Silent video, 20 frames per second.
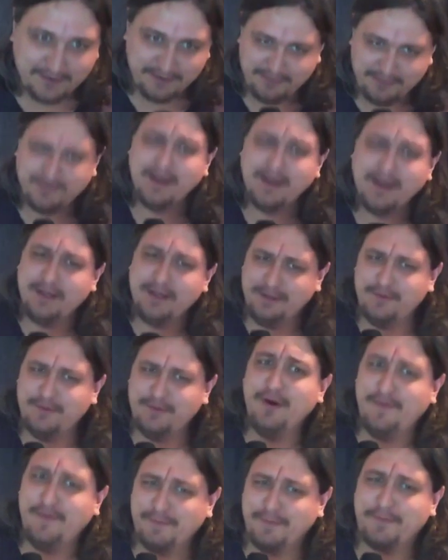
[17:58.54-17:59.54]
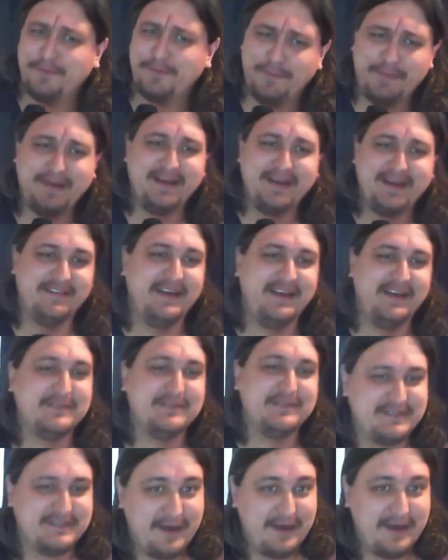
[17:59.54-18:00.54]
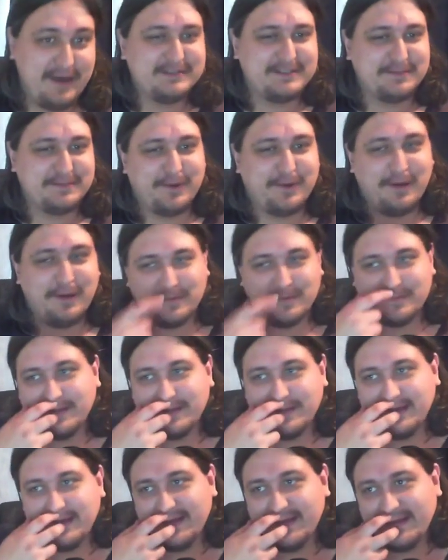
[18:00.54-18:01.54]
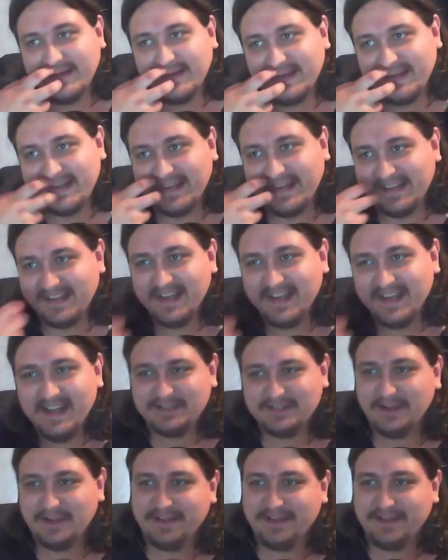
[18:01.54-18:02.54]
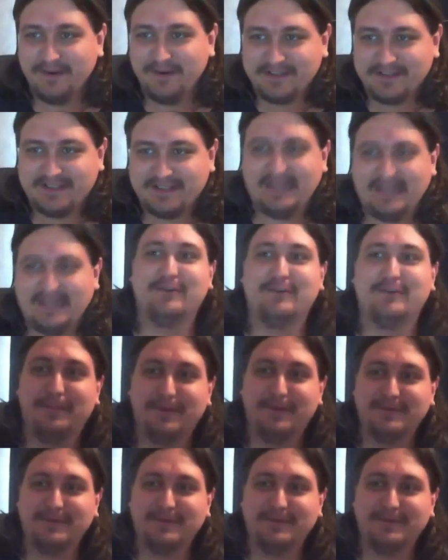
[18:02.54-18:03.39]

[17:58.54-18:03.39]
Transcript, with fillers: you you over prepare. That was that was the problem. Yeah, it's not that you're a terrible